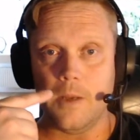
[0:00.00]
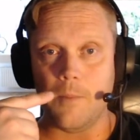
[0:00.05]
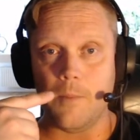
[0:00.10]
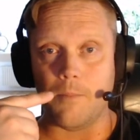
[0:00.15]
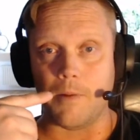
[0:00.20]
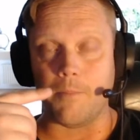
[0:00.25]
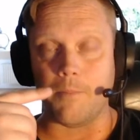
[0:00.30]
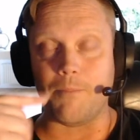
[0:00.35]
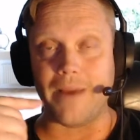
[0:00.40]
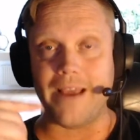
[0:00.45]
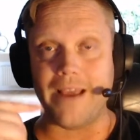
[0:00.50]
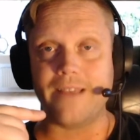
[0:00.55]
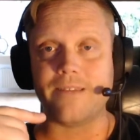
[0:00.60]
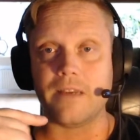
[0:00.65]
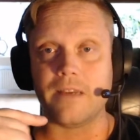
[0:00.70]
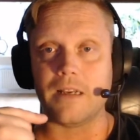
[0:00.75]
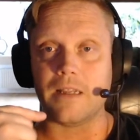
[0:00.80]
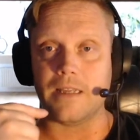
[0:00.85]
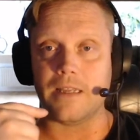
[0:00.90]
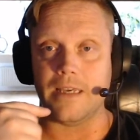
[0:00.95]
But
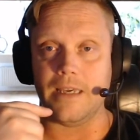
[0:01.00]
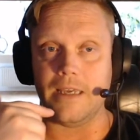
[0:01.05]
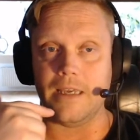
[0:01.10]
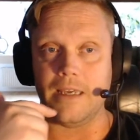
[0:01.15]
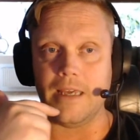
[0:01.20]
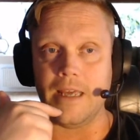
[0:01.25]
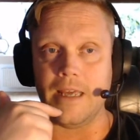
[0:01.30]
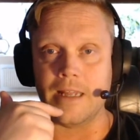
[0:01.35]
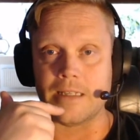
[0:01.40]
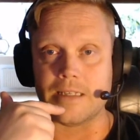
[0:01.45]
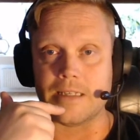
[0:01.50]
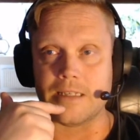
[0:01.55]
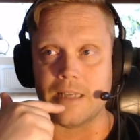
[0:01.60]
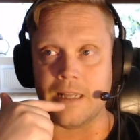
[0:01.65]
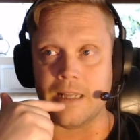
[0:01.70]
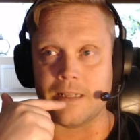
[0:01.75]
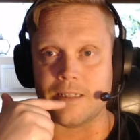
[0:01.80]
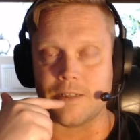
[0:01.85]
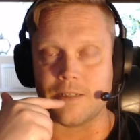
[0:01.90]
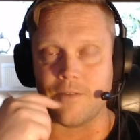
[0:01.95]
basically, it's
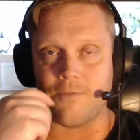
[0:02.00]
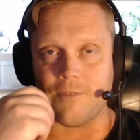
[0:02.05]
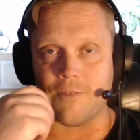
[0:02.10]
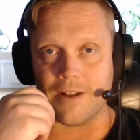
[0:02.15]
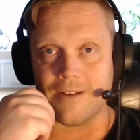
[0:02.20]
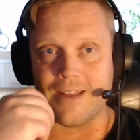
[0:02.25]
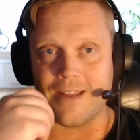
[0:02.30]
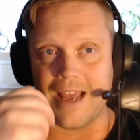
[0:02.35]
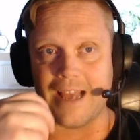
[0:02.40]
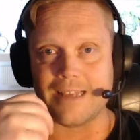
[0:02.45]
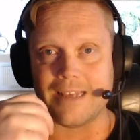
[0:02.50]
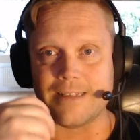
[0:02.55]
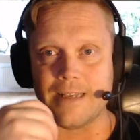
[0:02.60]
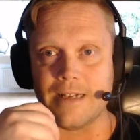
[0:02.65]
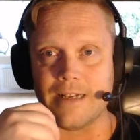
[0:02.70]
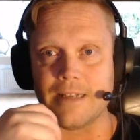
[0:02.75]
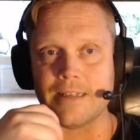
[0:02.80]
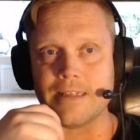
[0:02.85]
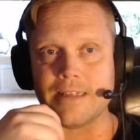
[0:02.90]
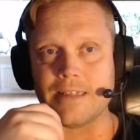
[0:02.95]

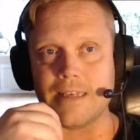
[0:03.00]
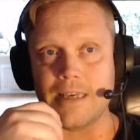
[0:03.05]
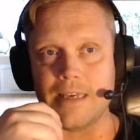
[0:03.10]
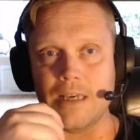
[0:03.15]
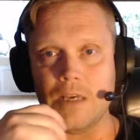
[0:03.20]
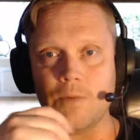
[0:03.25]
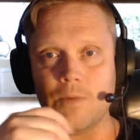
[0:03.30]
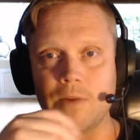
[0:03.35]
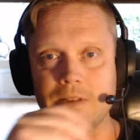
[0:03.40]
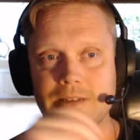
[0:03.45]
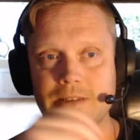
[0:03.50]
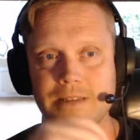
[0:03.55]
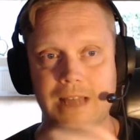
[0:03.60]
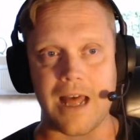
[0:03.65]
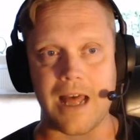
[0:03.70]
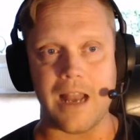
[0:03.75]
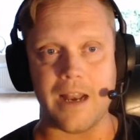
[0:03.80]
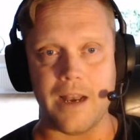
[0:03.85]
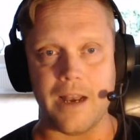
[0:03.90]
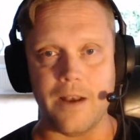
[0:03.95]
fantastic to see when
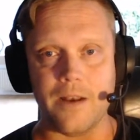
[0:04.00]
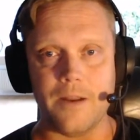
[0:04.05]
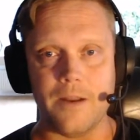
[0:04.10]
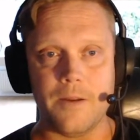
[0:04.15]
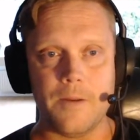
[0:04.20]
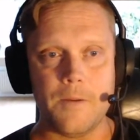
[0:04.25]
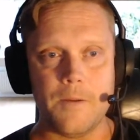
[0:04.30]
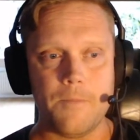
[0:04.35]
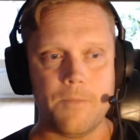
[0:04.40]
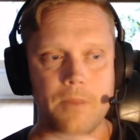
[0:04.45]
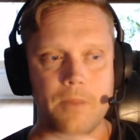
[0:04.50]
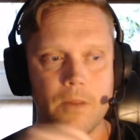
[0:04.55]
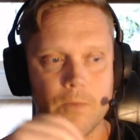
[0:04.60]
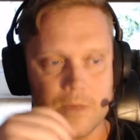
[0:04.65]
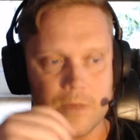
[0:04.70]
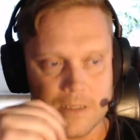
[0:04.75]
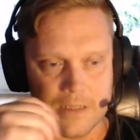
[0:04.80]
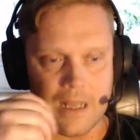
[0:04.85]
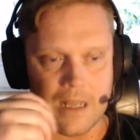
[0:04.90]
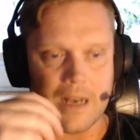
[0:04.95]
Stalin
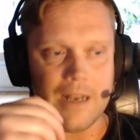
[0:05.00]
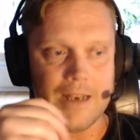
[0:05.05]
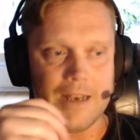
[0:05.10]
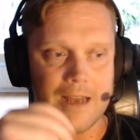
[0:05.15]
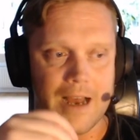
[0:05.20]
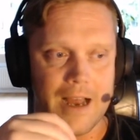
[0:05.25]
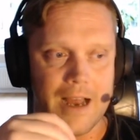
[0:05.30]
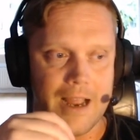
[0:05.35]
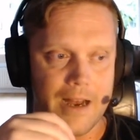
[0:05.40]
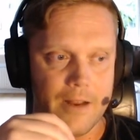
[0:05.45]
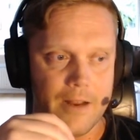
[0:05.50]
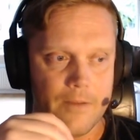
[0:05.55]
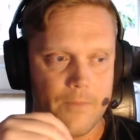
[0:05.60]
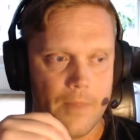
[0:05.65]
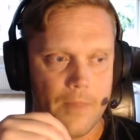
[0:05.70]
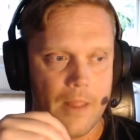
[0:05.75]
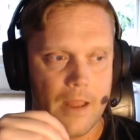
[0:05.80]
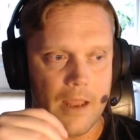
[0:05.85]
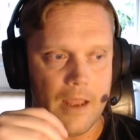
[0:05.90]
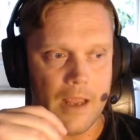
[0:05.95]
died,
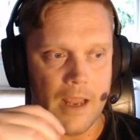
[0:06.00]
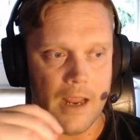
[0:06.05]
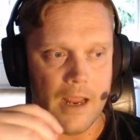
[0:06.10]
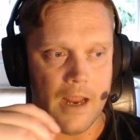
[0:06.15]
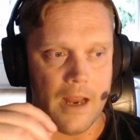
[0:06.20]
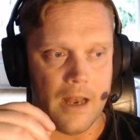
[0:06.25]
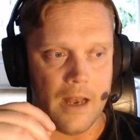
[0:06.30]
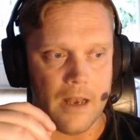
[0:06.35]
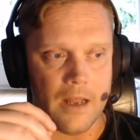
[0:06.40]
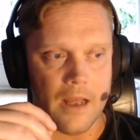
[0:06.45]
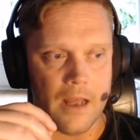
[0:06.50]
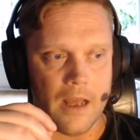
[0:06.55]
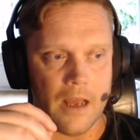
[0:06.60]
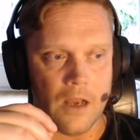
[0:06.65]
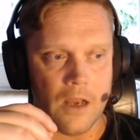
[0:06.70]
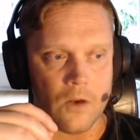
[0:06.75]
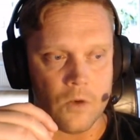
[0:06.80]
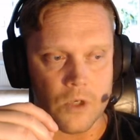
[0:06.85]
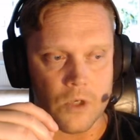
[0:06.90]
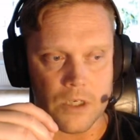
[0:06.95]
and
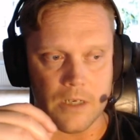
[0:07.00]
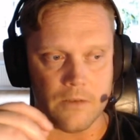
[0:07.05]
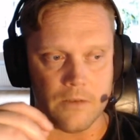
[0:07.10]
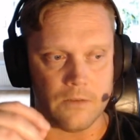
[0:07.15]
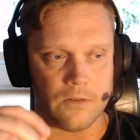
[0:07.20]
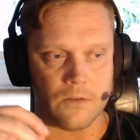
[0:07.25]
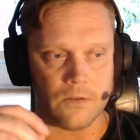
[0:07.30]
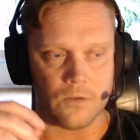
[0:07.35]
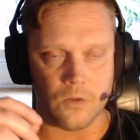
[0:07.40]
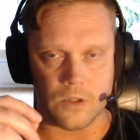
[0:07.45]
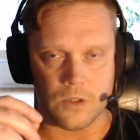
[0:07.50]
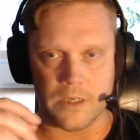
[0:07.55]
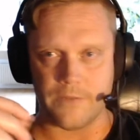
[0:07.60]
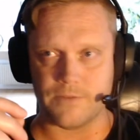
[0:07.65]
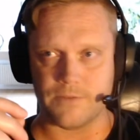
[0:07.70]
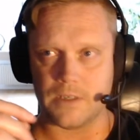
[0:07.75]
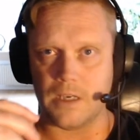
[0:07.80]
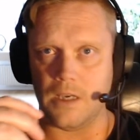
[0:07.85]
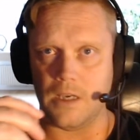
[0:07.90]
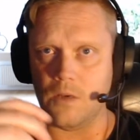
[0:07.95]

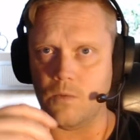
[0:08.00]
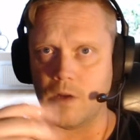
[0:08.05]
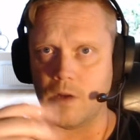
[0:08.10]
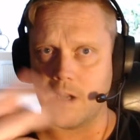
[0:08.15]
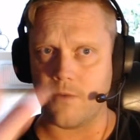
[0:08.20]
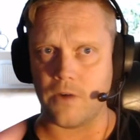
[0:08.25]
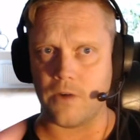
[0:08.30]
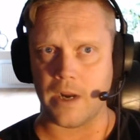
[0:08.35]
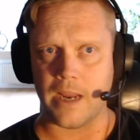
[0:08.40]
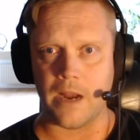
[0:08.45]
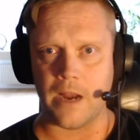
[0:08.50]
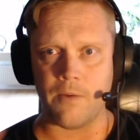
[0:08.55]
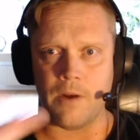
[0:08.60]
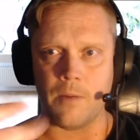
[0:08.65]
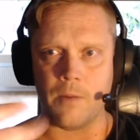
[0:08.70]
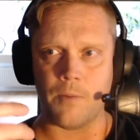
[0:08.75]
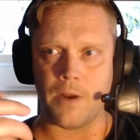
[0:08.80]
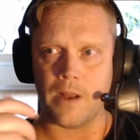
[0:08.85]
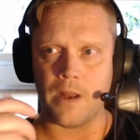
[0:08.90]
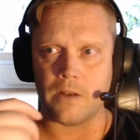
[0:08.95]
Khrushchevsky, whatever, I can't really
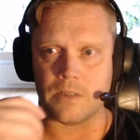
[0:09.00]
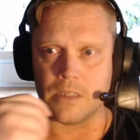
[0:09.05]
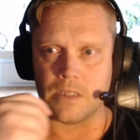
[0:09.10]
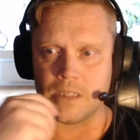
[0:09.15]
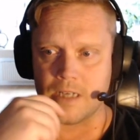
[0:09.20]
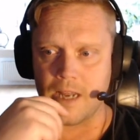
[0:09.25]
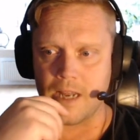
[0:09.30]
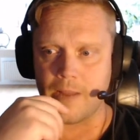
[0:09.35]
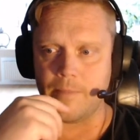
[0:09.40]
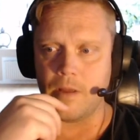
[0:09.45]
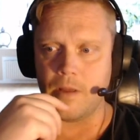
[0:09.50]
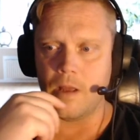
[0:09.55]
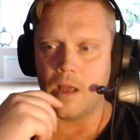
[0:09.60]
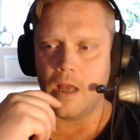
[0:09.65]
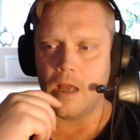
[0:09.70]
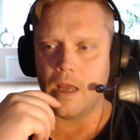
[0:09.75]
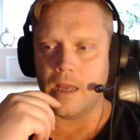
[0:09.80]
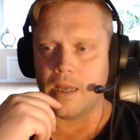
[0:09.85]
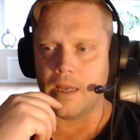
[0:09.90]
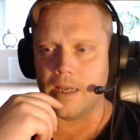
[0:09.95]
pronounce his name,
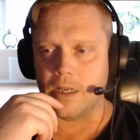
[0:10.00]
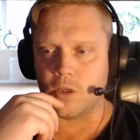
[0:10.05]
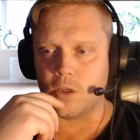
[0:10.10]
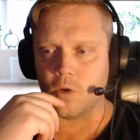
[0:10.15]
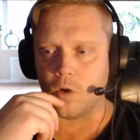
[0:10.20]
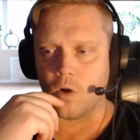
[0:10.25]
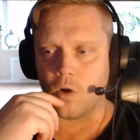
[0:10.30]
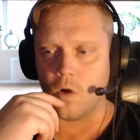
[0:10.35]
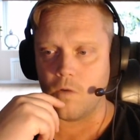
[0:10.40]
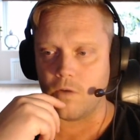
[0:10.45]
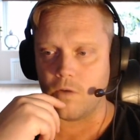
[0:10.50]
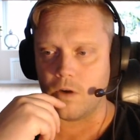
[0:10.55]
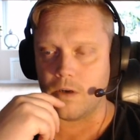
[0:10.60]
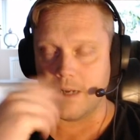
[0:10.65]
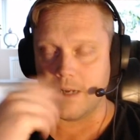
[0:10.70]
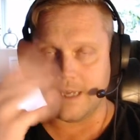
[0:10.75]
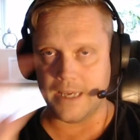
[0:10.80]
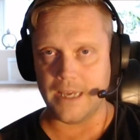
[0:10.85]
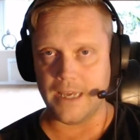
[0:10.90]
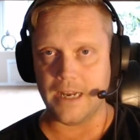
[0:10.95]
he took over.
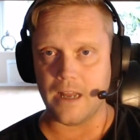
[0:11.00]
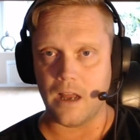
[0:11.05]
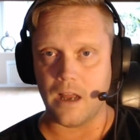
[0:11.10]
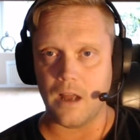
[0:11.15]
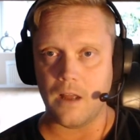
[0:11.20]
Nikita.